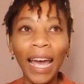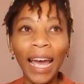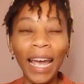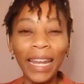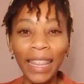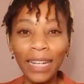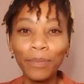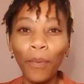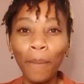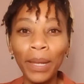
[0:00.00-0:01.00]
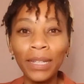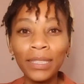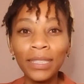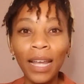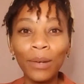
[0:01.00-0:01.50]
At that
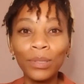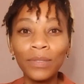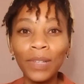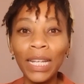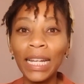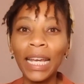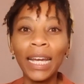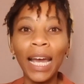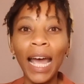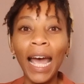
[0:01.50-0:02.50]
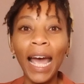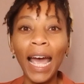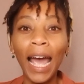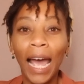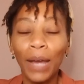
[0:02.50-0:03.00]
moment, I was feeling like
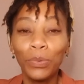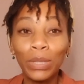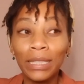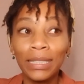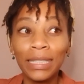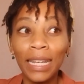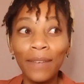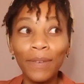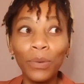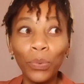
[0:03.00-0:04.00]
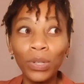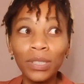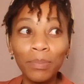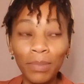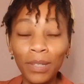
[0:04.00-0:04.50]
I wouldn't even
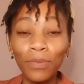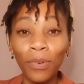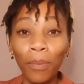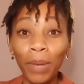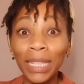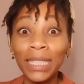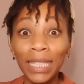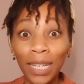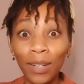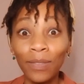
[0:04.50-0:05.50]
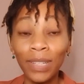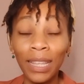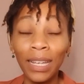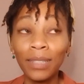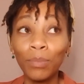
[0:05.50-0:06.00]
want me for myself
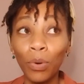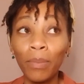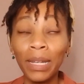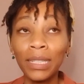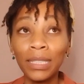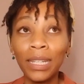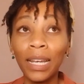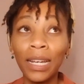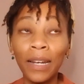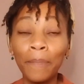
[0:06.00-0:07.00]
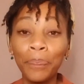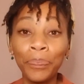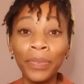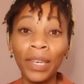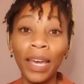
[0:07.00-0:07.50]
in that moment. Like,
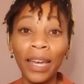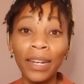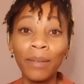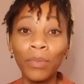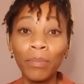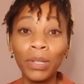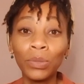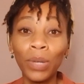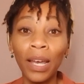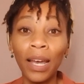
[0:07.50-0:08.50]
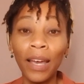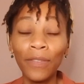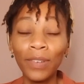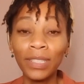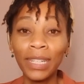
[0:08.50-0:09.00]
I had a moment where I
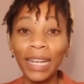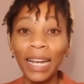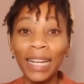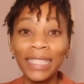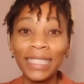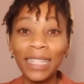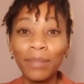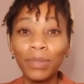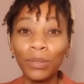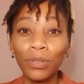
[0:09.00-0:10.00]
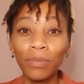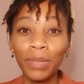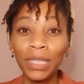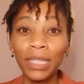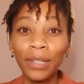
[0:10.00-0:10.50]
felt like I stepped out of
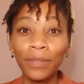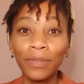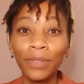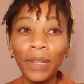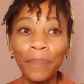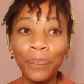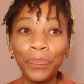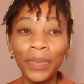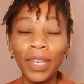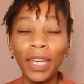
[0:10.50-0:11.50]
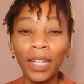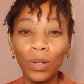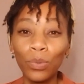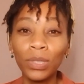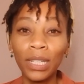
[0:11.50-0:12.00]
myself and
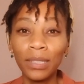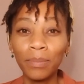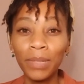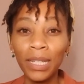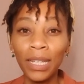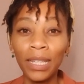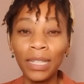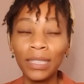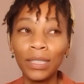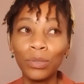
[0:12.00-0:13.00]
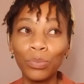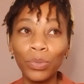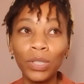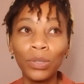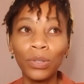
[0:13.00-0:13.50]
looked at me in the
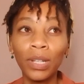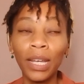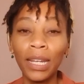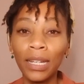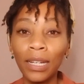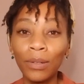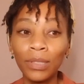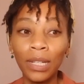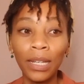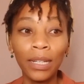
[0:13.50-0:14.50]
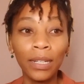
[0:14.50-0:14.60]
situation, and I was like,